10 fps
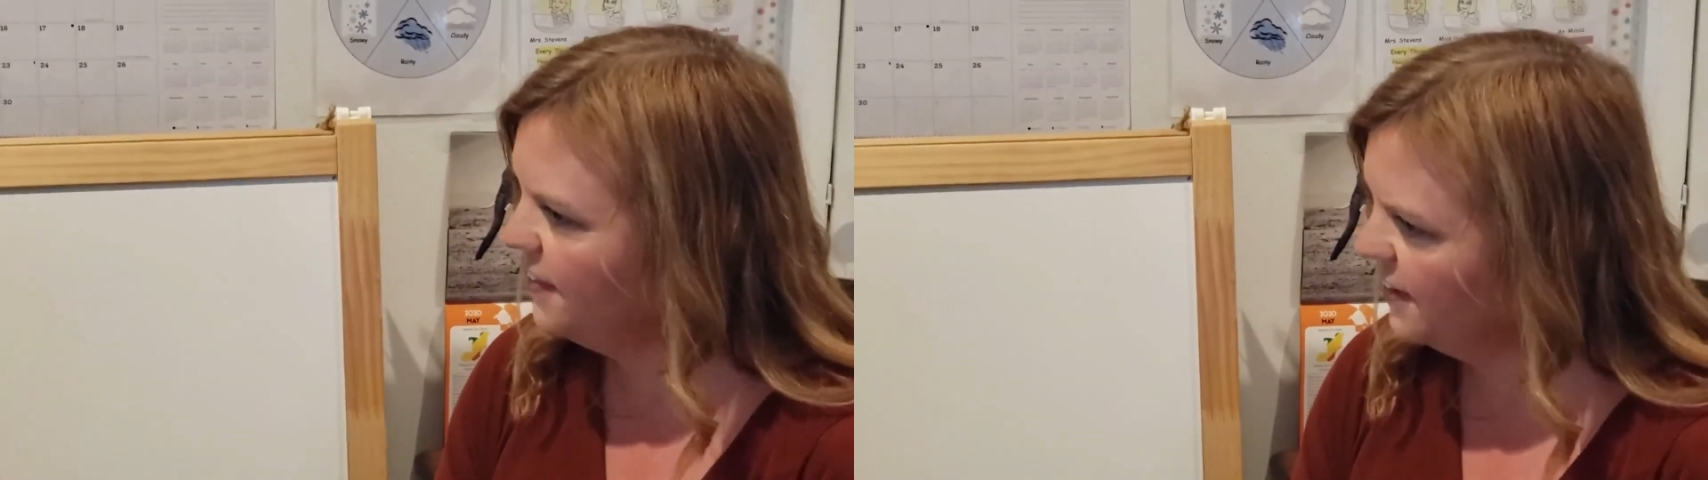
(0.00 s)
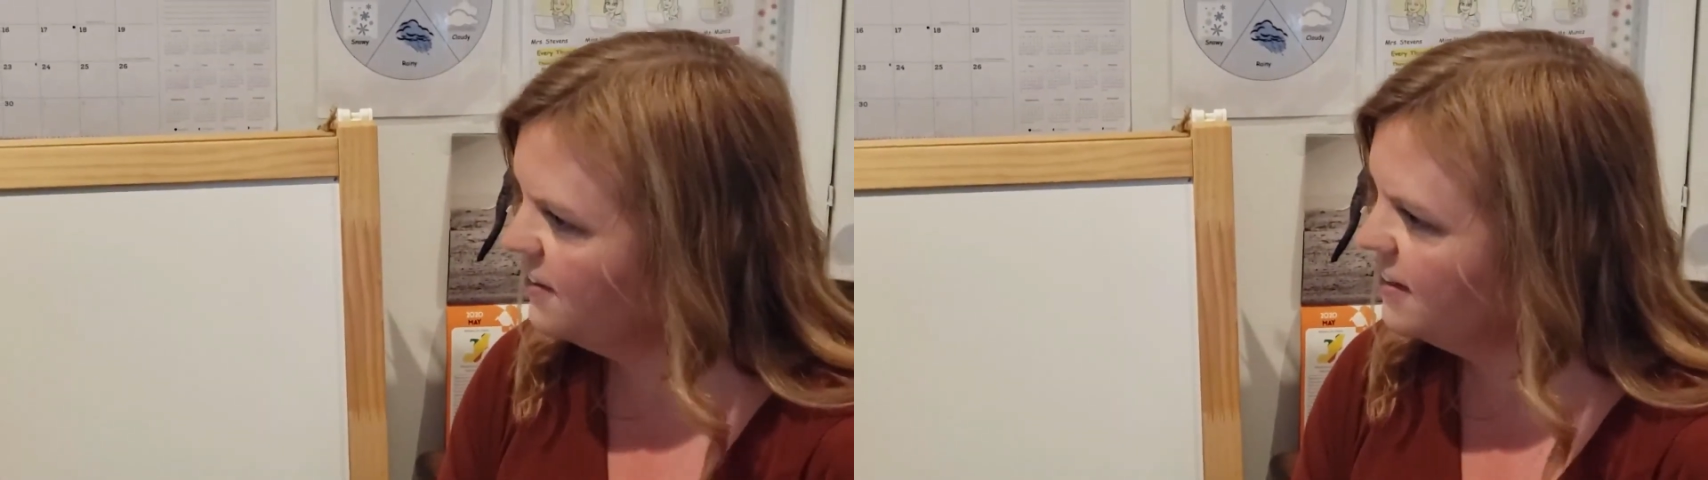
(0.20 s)
I
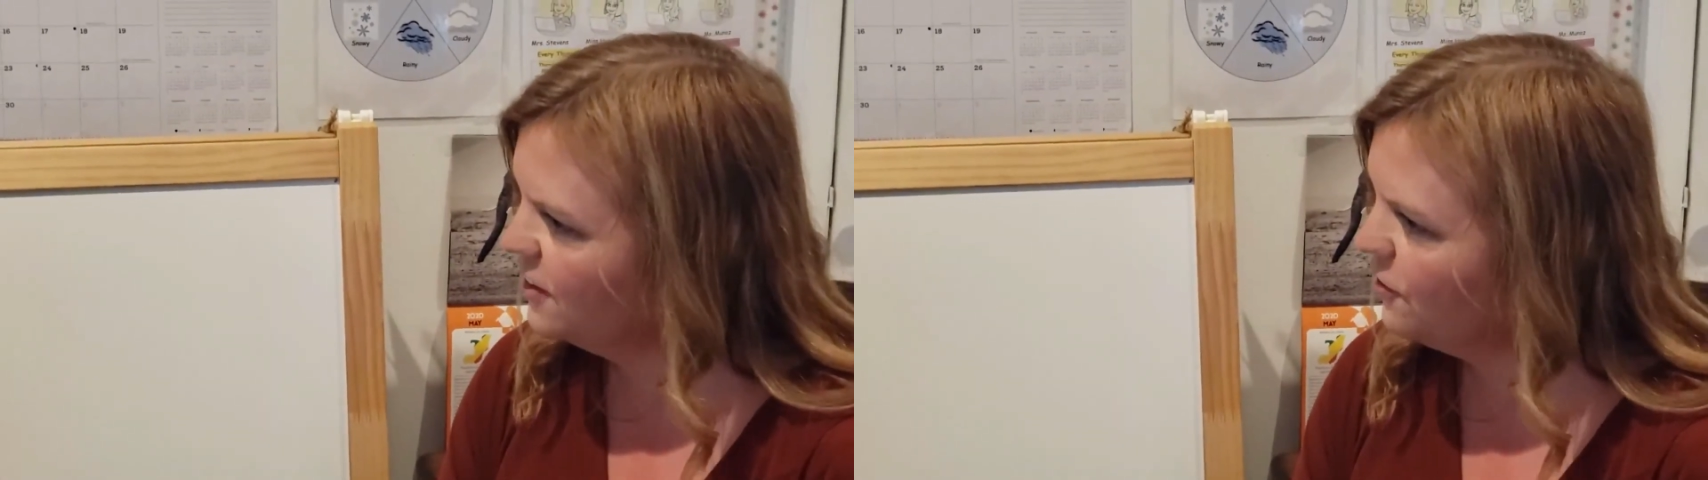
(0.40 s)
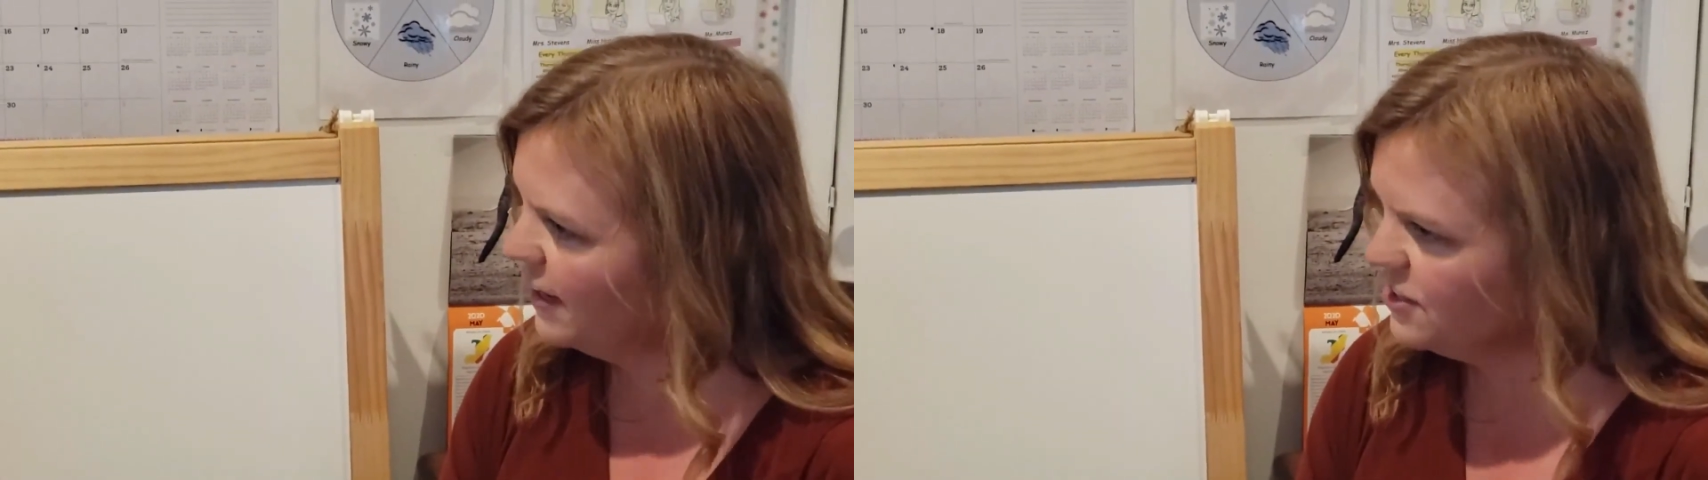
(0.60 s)
think you did
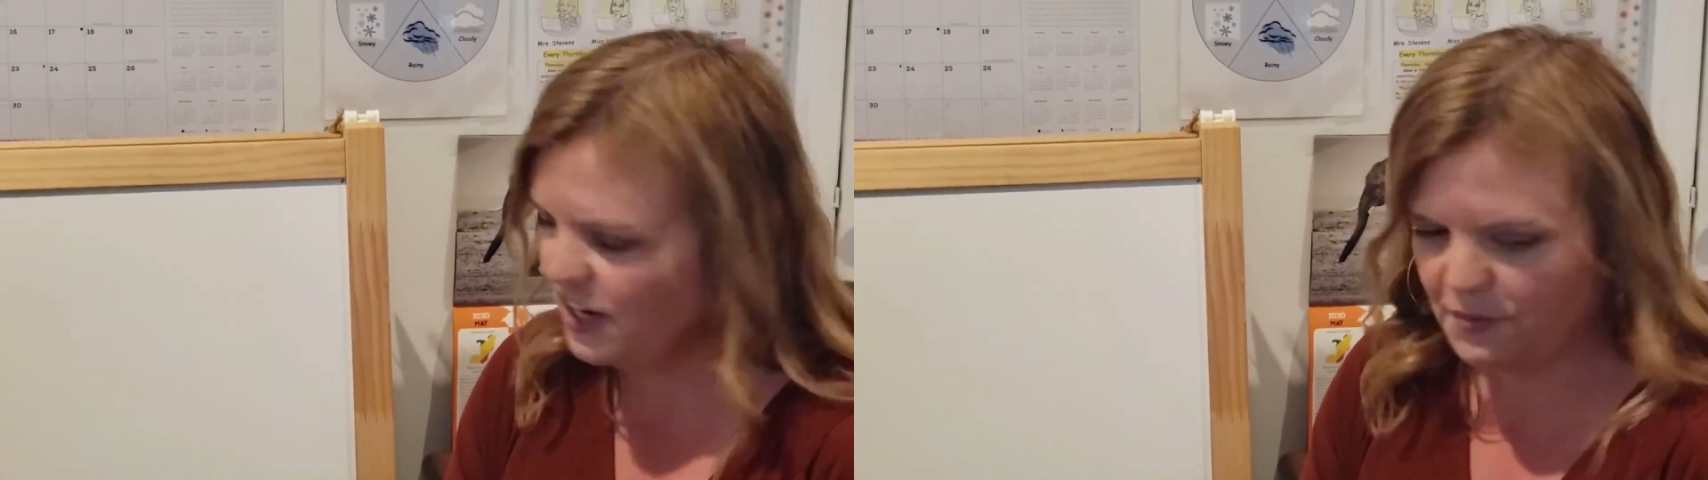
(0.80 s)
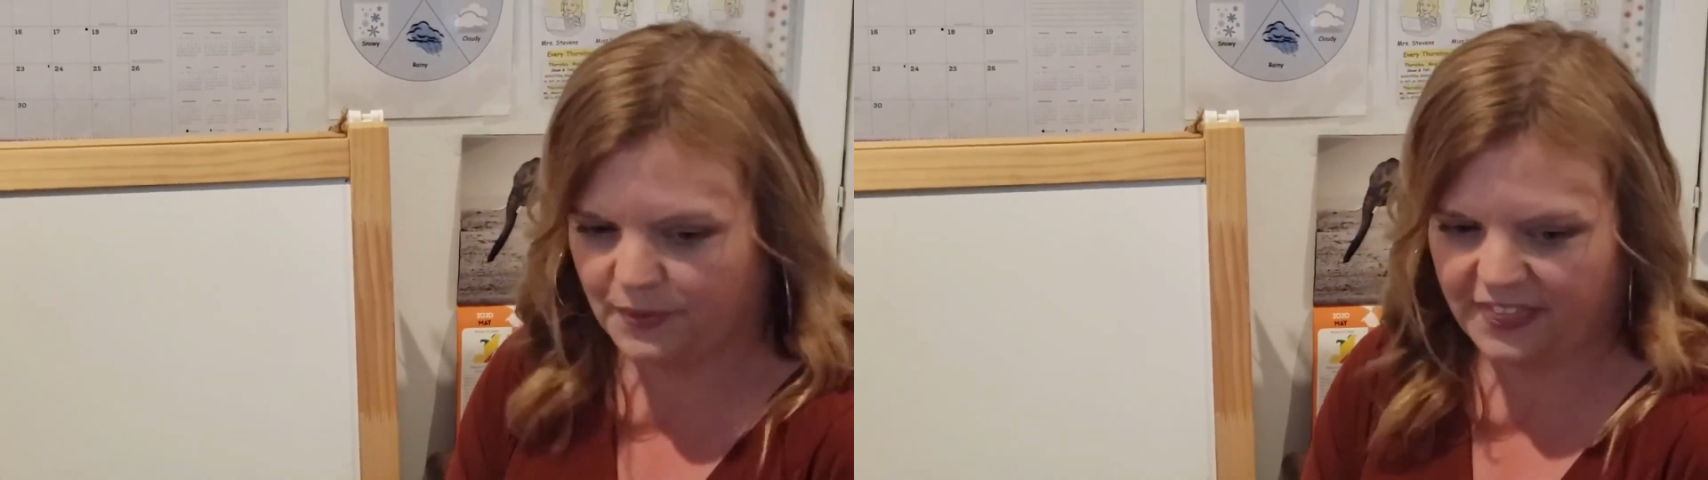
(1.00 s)
a great
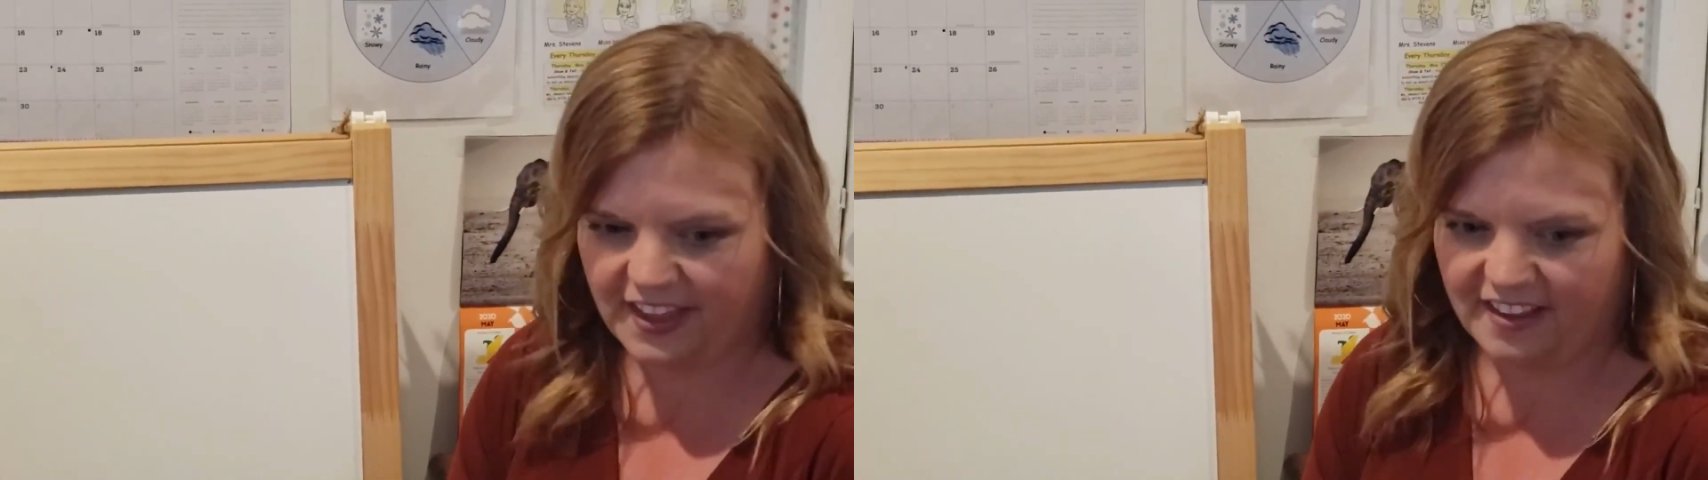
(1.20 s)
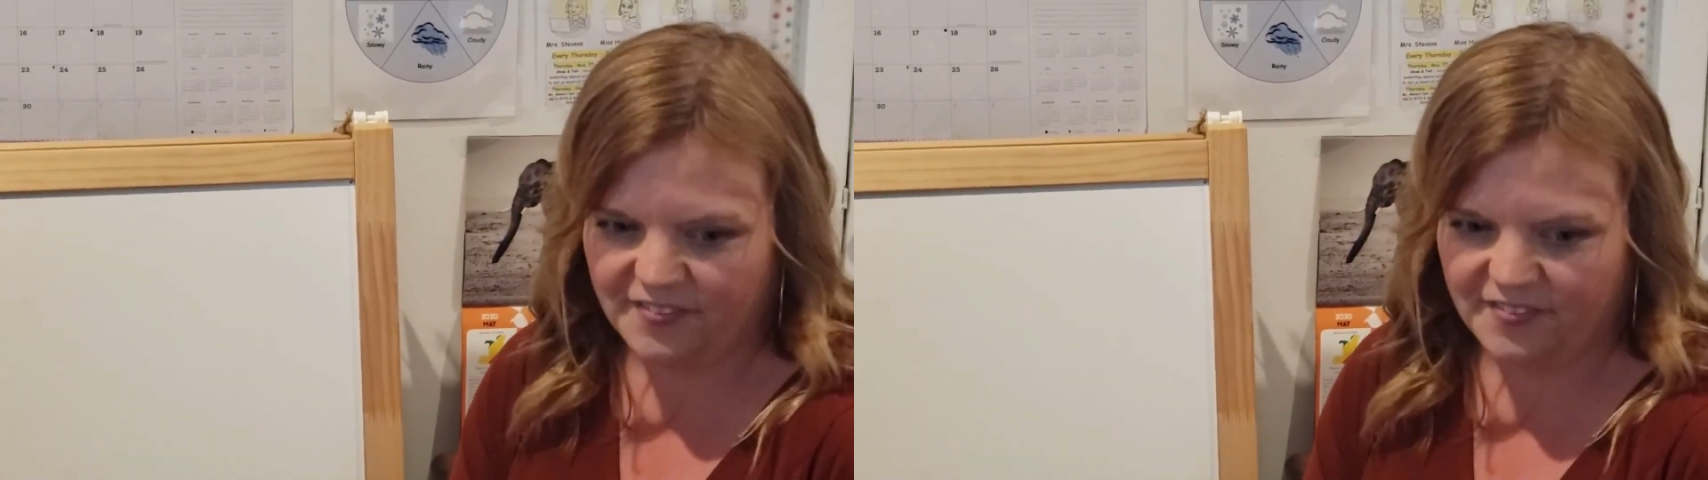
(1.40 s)
job with that.